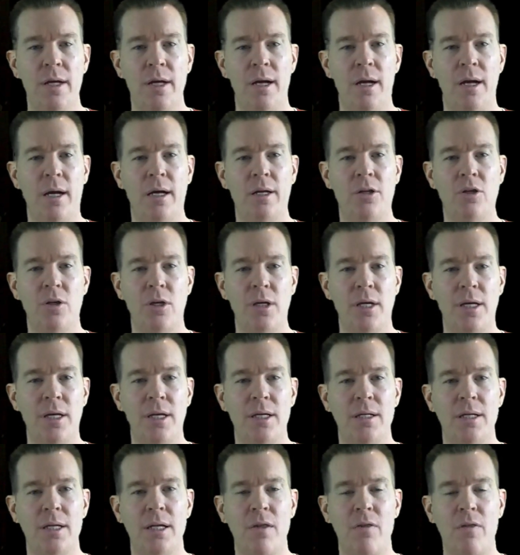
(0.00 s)
You can get
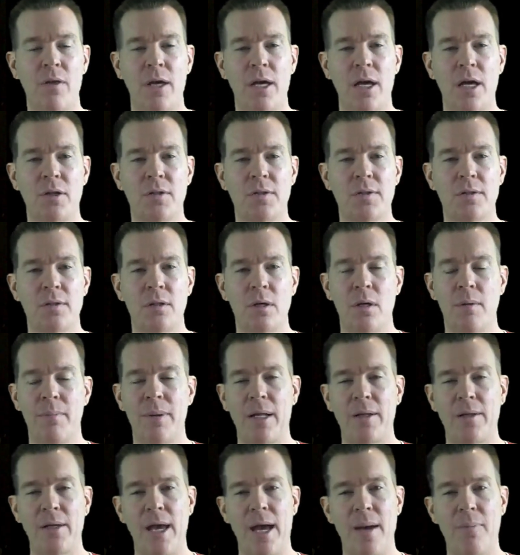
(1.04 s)
into anything else
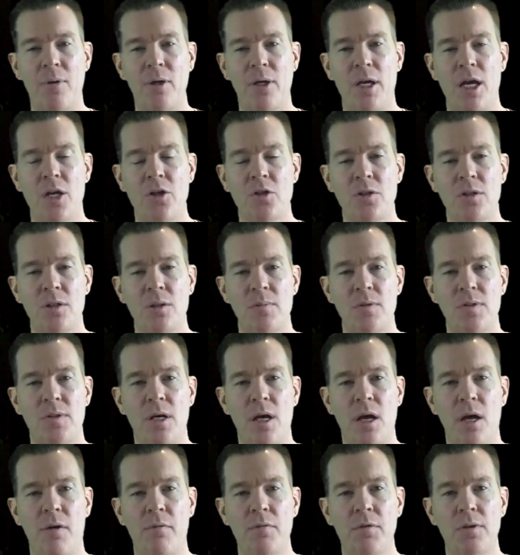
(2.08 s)
about the applications
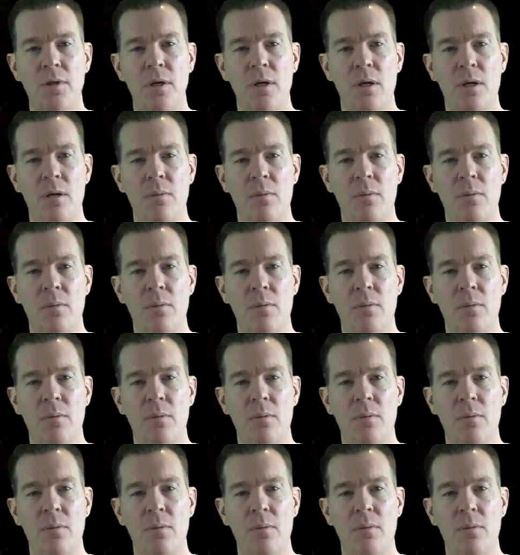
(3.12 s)
themselves.